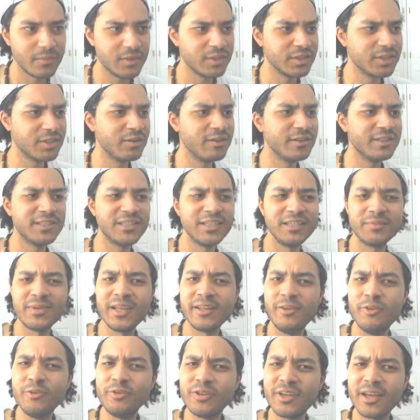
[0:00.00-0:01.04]
So it seemed
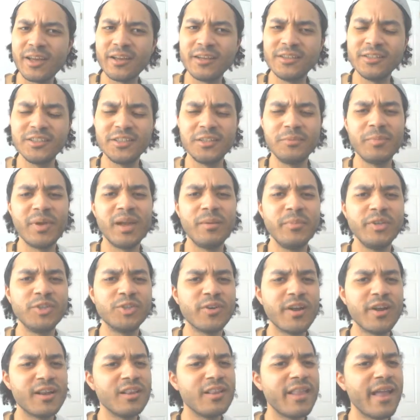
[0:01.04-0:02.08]
like you can't, she might be
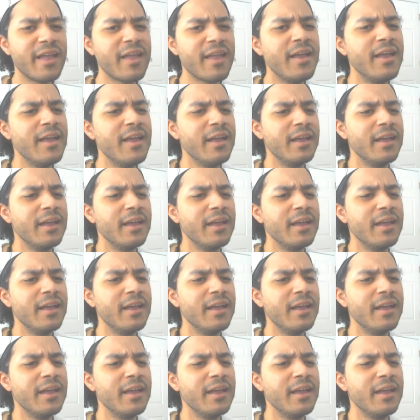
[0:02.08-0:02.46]
trying to, like,